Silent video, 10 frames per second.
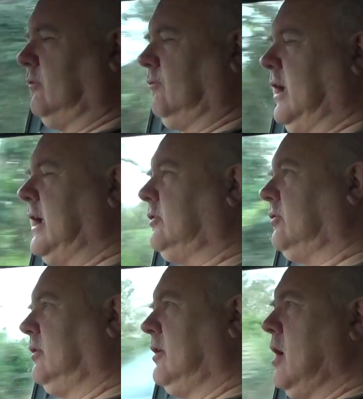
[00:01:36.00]
of kit,
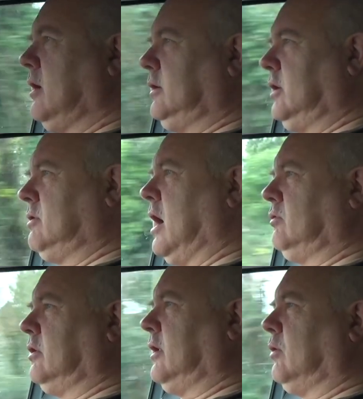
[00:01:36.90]
you
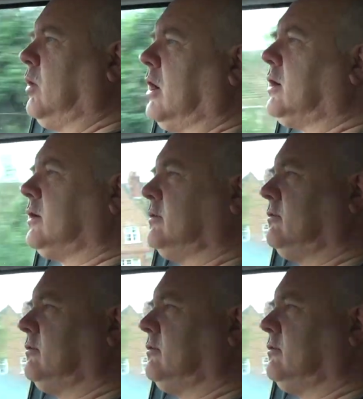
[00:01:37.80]
know that they'll work.